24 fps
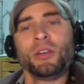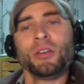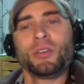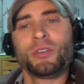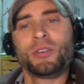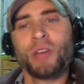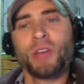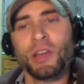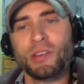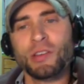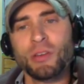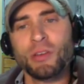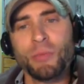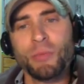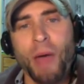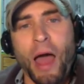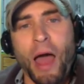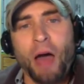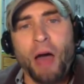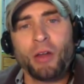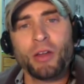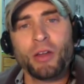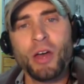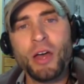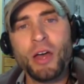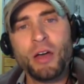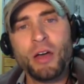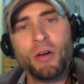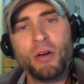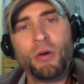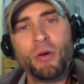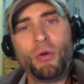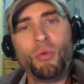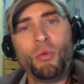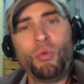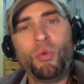just about
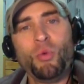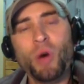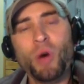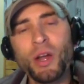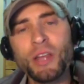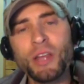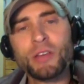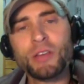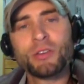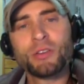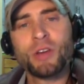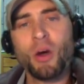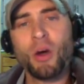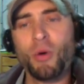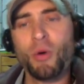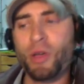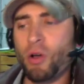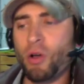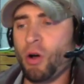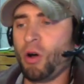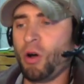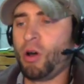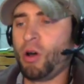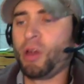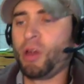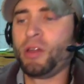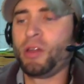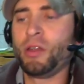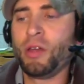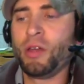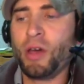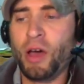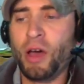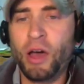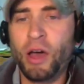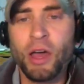what is going on
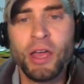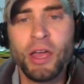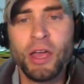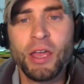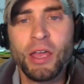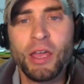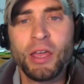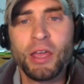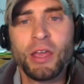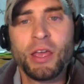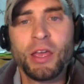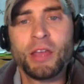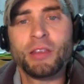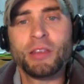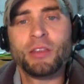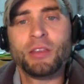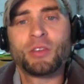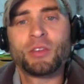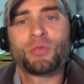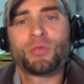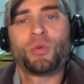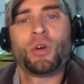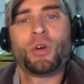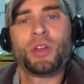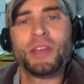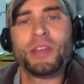in this world.